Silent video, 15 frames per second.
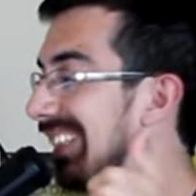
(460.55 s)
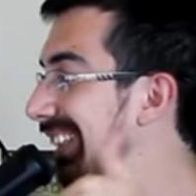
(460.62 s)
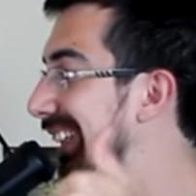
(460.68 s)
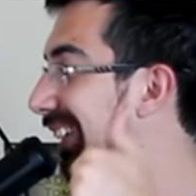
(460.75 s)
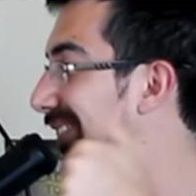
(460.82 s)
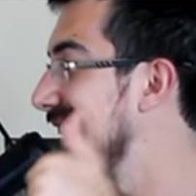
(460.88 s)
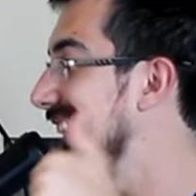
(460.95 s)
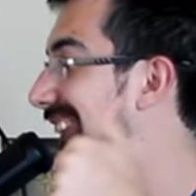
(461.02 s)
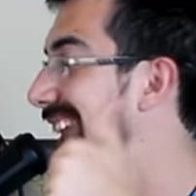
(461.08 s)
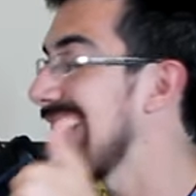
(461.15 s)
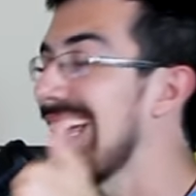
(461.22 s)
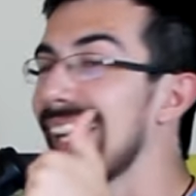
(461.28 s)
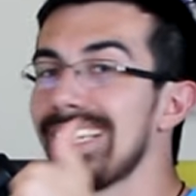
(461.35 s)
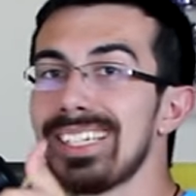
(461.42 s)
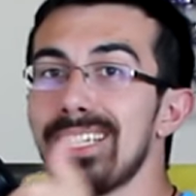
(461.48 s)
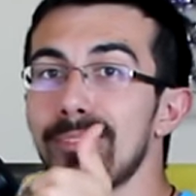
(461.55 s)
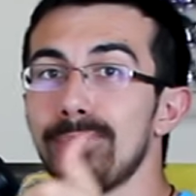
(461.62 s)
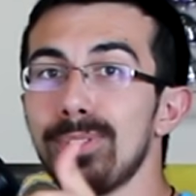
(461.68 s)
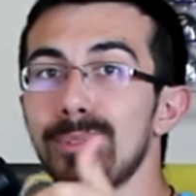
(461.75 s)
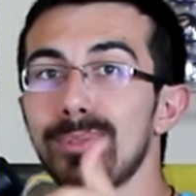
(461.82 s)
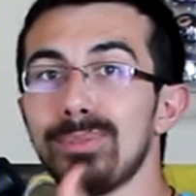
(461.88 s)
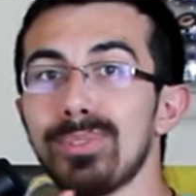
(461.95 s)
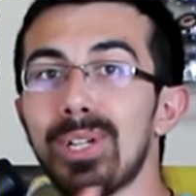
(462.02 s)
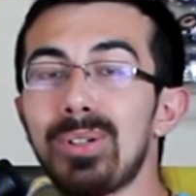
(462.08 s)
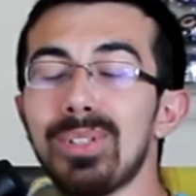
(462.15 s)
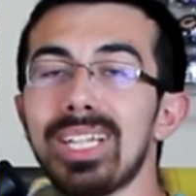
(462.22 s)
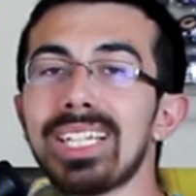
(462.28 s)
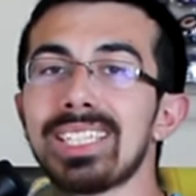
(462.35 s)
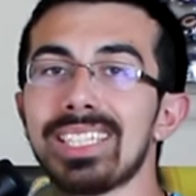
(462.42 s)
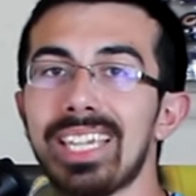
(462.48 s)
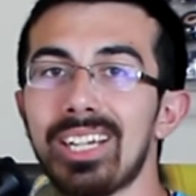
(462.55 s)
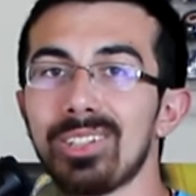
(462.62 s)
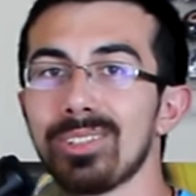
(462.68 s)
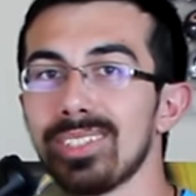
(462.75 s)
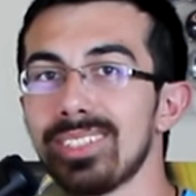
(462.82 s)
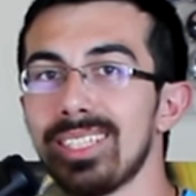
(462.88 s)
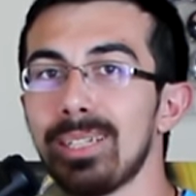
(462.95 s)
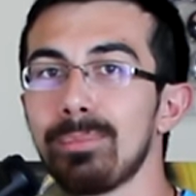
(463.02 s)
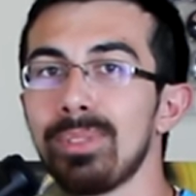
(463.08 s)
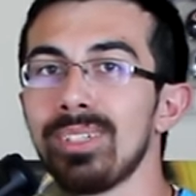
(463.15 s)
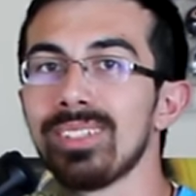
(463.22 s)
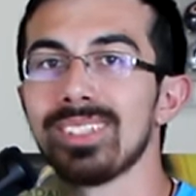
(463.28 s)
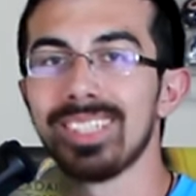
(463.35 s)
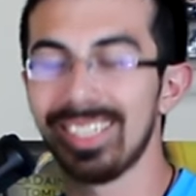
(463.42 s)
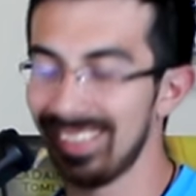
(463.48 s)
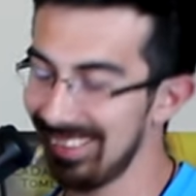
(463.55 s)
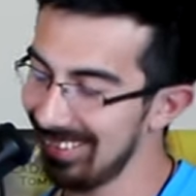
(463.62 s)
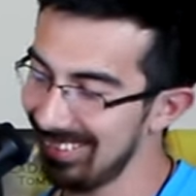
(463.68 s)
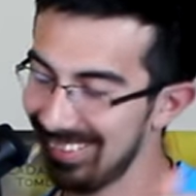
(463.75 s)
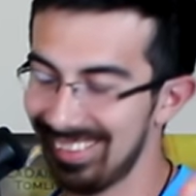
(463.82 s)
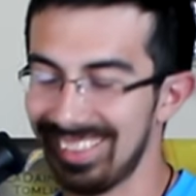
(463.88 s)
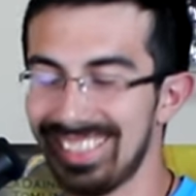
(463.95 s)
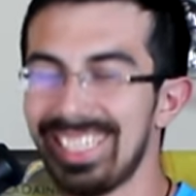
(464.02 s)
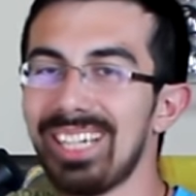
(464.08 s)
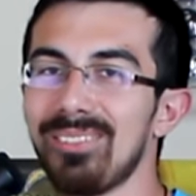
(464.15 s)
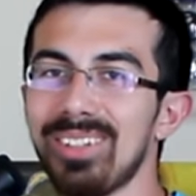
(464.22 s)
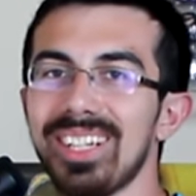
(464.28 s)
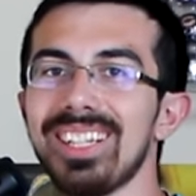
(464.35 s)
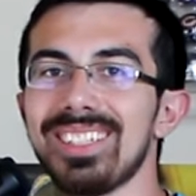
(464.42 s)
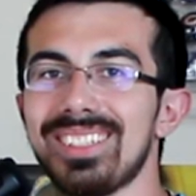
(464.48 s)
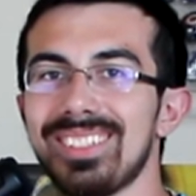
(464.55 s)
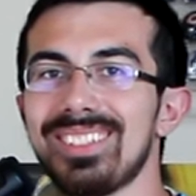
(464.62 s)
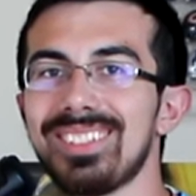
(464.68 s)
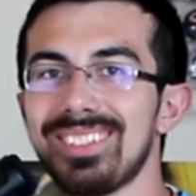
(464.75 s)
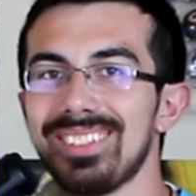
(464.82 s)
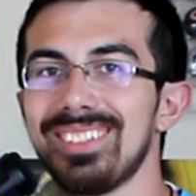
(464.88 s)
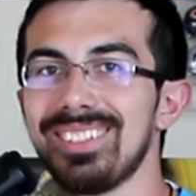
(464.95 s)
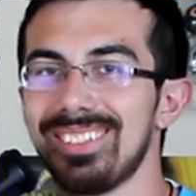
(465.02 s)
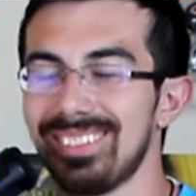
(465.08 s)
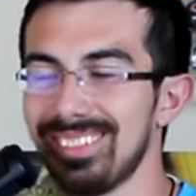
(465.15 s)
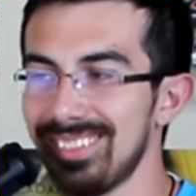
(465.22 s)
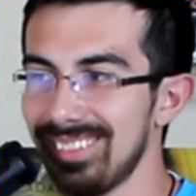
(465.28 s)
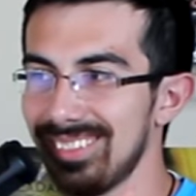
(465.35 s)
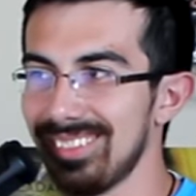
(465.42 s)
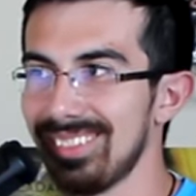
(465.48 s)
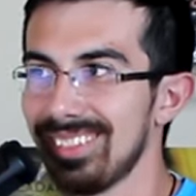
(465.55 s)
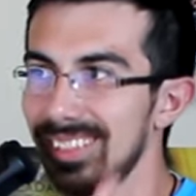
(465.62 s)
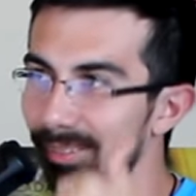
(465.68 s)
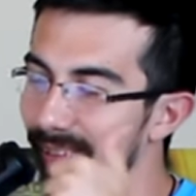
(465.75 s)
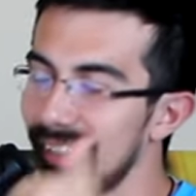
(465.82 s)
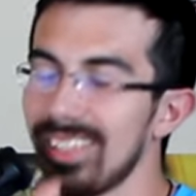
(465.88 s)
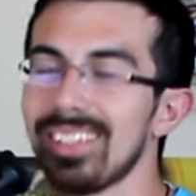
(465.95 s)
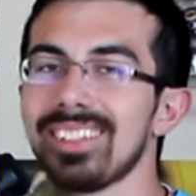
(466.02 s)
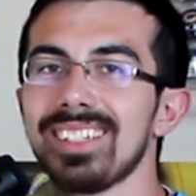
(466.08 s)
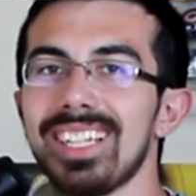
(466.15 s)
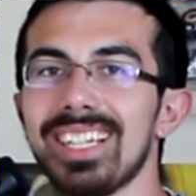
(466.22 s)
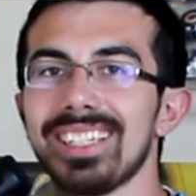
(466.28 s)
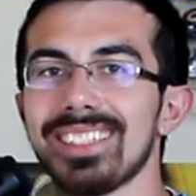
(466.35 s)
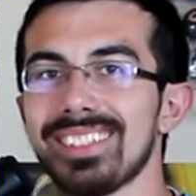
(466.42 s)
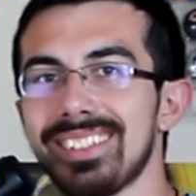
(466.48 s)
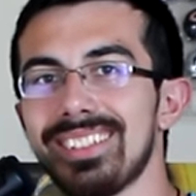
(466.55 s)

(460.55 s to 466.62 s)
Give this a like. And if you don't like the Calgary Stampeders, give it another like.